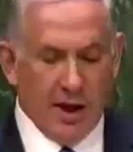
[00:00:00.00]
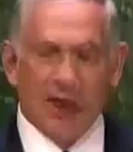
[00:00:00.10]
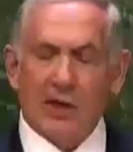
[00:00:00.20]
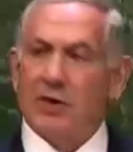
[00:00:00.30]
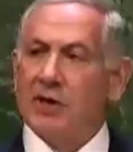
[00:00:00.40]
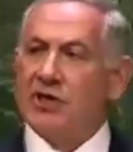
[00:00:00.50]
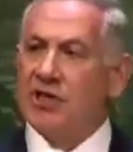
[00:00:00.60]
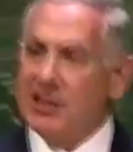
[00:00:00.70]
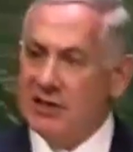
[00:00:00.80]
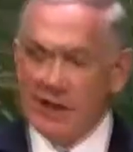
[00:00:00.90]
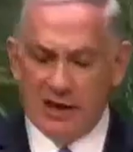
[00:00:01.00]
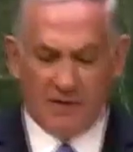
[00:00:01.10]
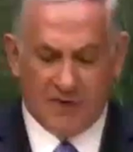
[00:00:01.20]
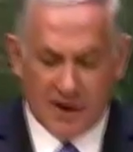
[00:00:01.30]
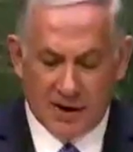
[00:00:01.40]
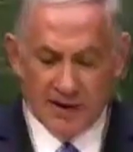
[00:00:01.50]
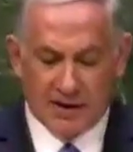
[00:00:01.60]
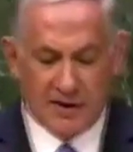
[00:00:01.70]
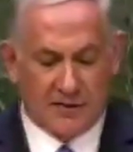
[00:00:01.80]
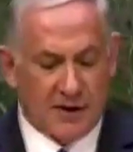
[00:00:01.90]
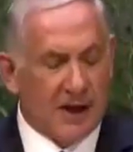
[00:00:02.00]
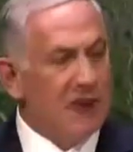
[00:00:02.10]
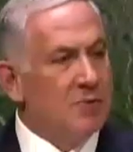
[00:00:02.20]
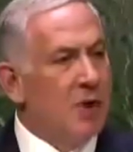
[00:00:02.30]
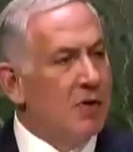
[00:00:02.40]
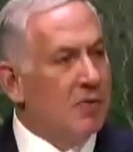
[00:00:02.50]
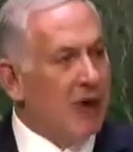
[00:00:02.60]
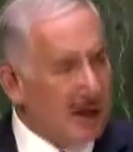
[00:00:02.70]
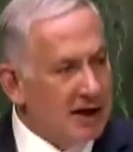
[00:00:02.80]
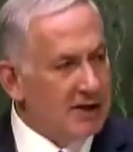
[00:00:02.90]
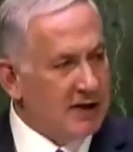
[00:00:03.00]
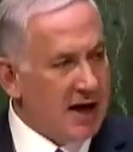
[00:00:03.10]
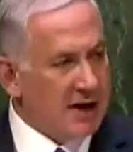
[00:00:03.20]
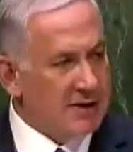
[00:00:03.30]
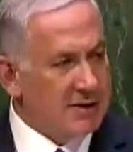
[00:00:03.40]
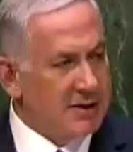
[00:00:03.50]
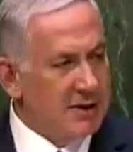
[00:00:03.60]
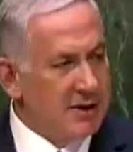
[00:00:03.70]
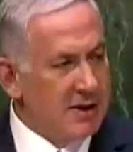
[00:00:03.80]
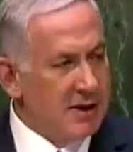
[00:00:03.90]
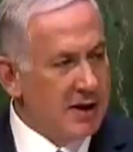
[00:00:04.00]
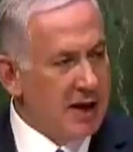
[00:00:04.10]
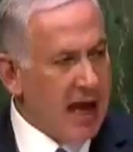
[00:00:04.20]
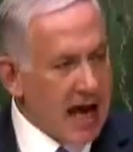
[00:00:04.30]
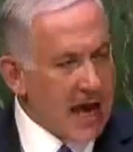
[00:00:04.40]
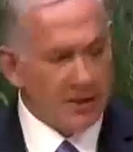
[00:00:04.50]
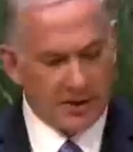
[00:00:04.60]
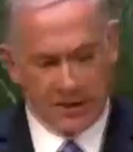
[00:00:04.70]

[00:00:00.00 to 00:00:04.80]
Israel justly defended itself against both rocket attacks and terror